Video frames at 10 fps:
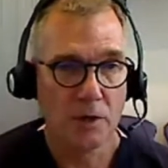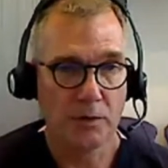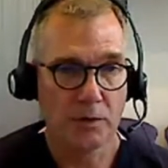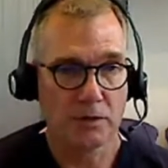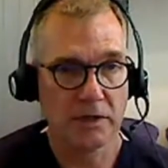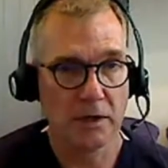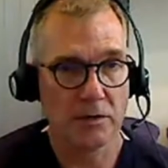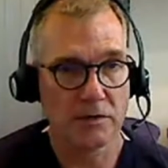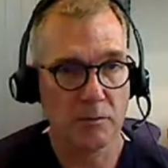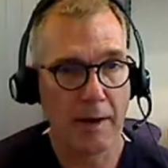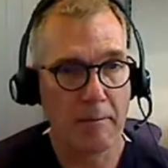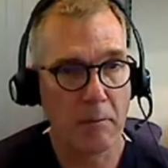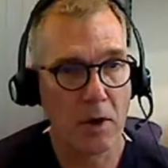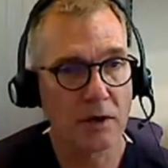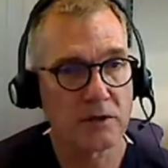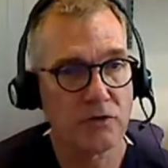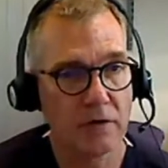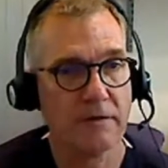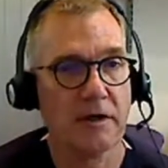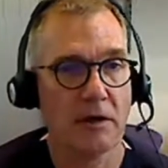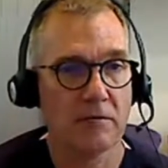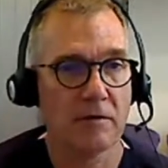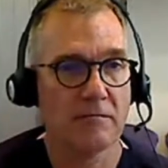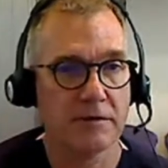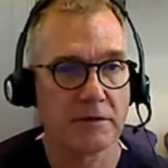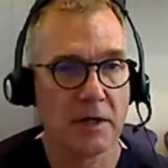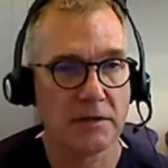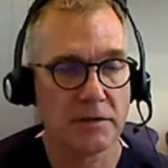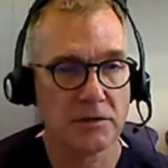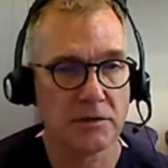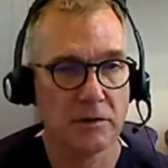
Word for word: because natalizumab blocks trafficking of lymphocytes into